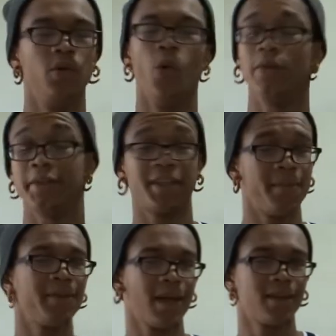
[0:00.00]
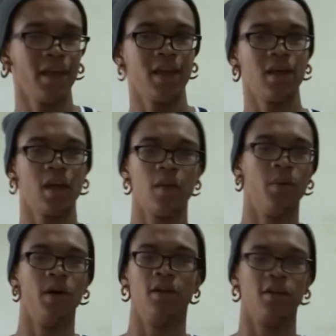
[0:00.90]
doing the same exact thing,
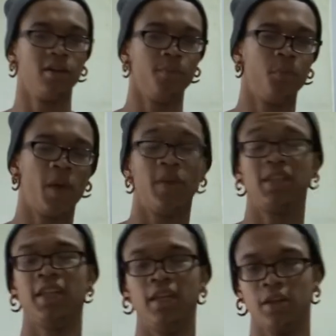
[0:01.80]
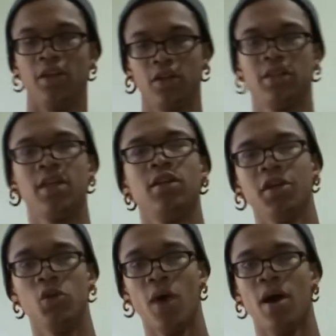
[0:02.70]
but maybe singling you
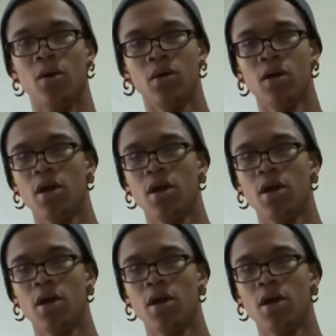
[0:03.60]
out.